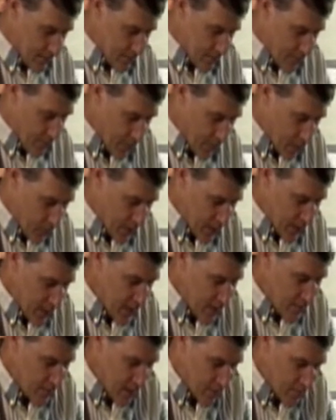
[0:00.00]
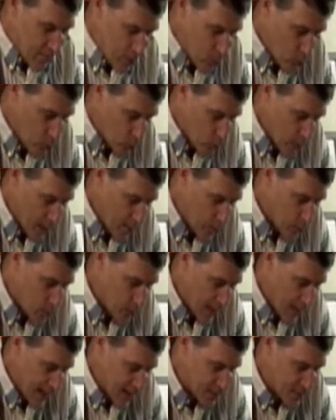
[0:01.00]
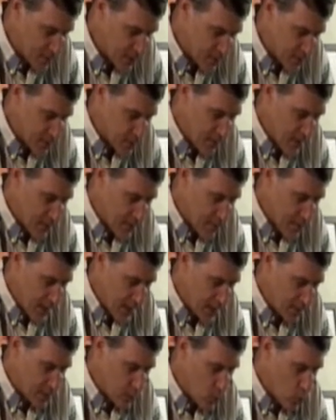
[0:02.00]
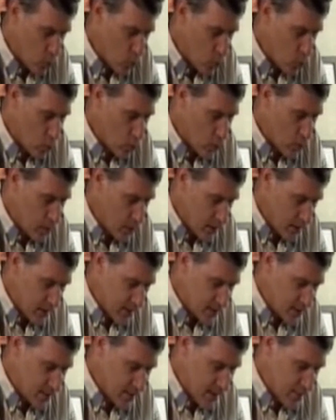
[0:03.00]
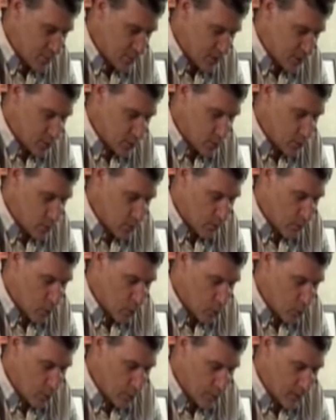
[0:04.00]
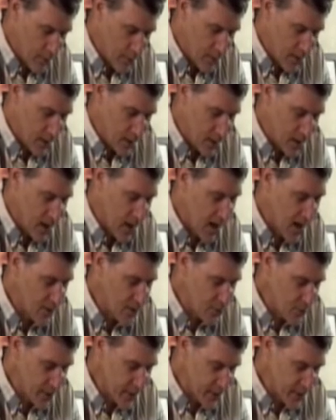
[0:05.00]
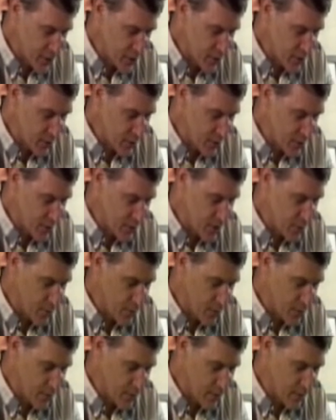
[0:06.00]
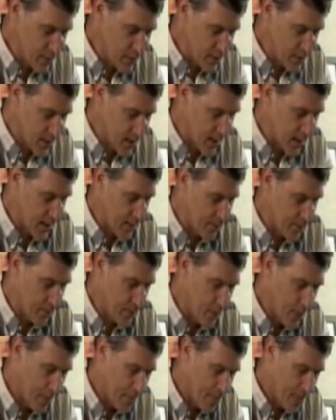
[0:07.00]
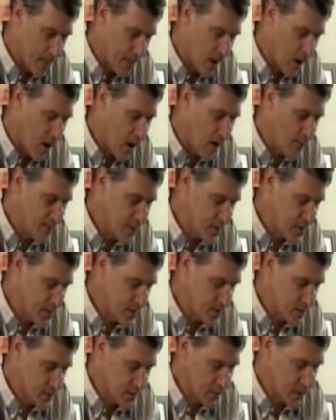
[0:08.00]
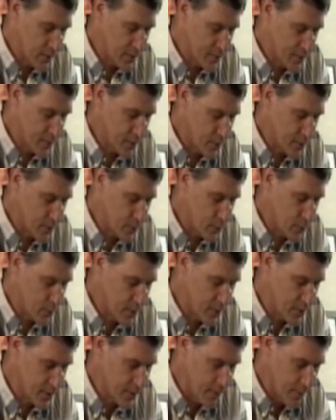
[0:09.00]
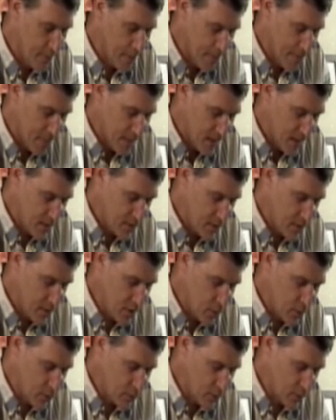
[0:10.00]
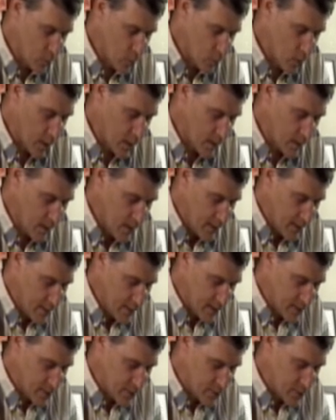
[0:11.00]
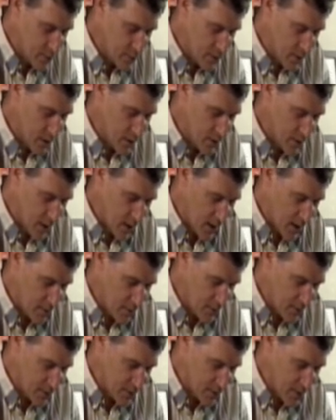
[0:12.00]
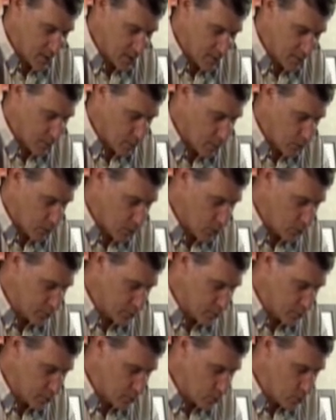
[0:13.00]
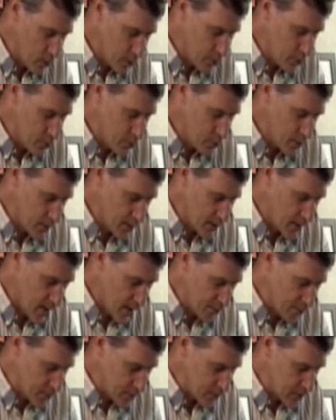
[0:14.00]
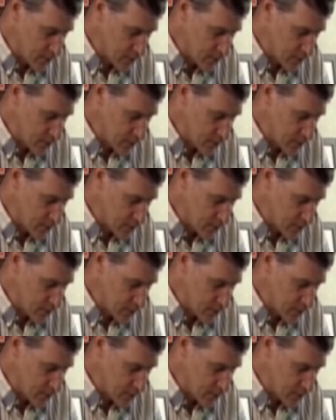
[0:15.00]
we can give up the old rightward aspects of mathematics or attempt to uphold them in contradiction to the spirit of the time. Obviously, the first course is the only one that suits our time and is therefore also the one usually adopted.